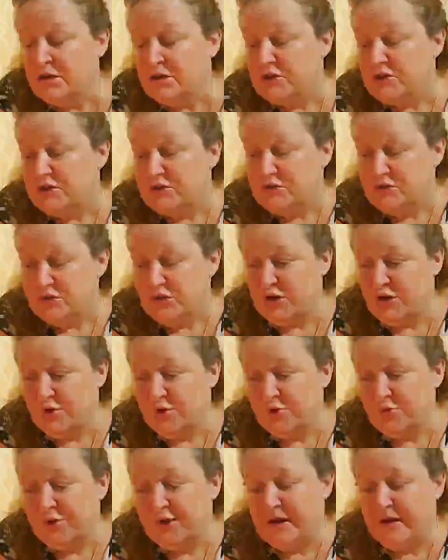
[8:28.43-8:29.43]
So
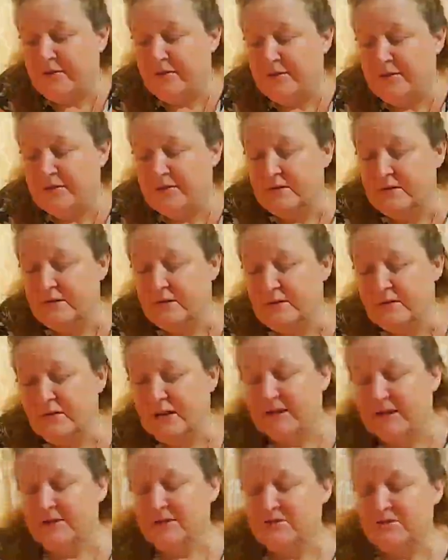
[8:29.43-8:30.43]
what I would
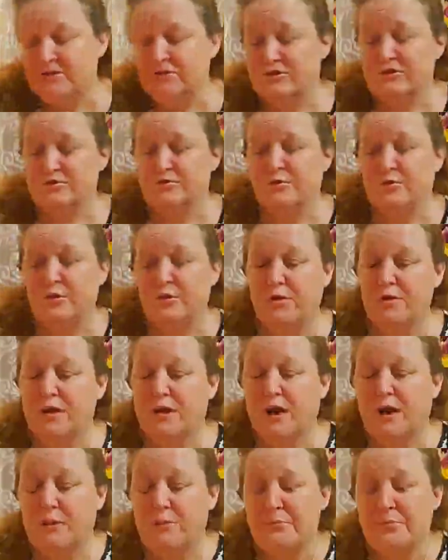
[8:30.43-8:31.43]
like to do is pull a
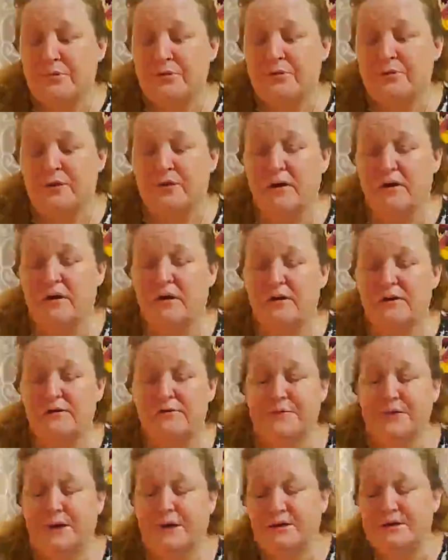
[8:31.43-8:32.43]
couple of
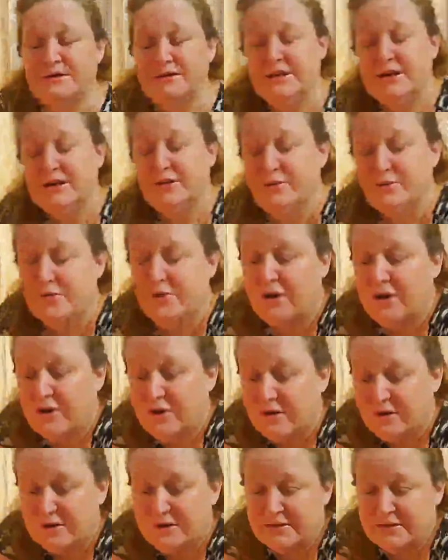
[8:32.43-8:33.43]
tarot
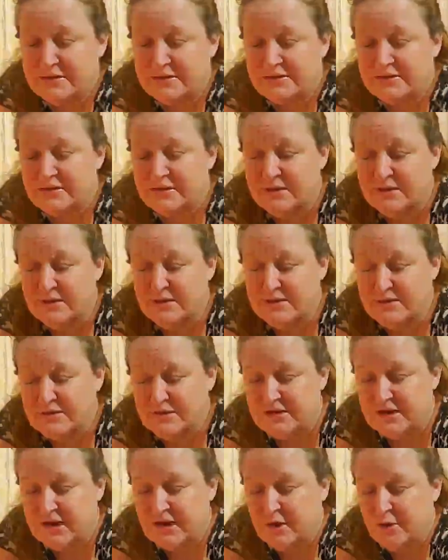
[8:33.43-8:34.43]
cards
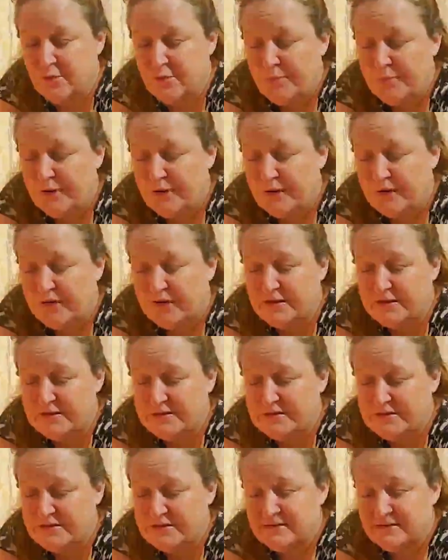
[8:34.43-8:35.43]
to help
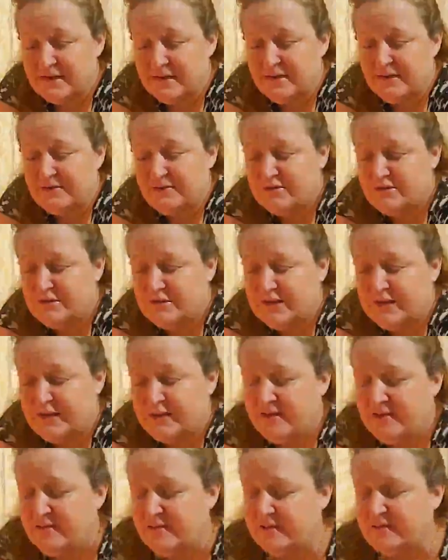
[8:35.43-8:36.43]
us
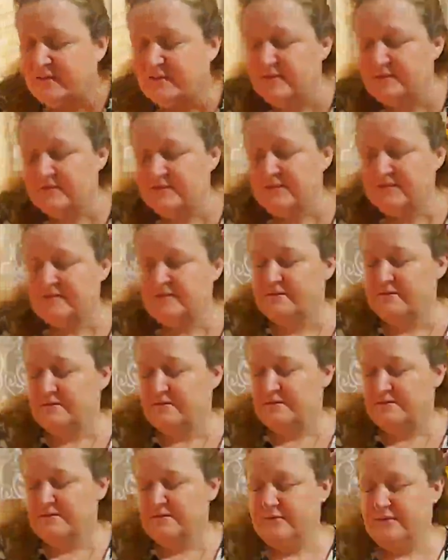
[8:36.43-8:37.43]
understand these
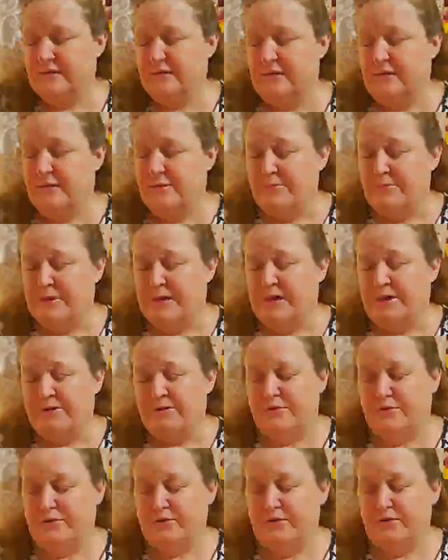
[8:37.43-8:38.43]

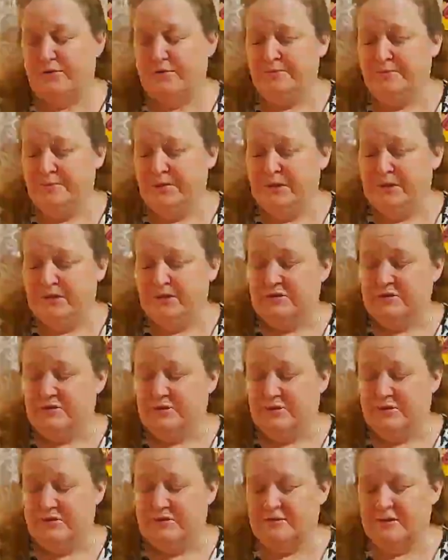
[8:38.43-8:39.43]
better. So
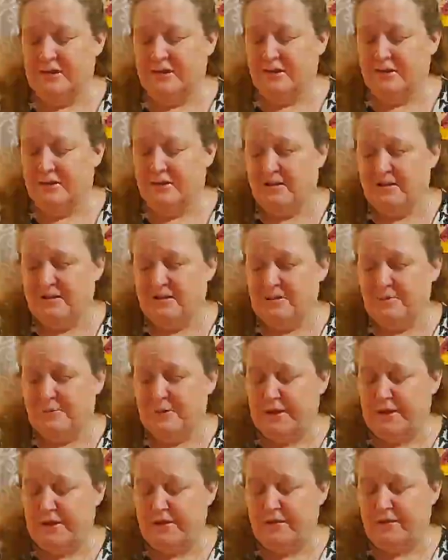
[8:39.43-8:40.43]
let's take a look at the
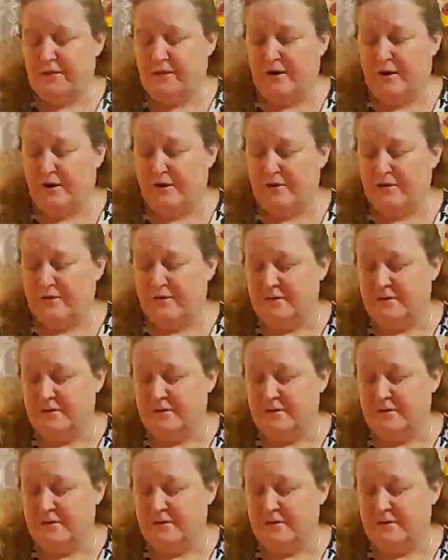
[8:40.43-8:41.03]
peacock.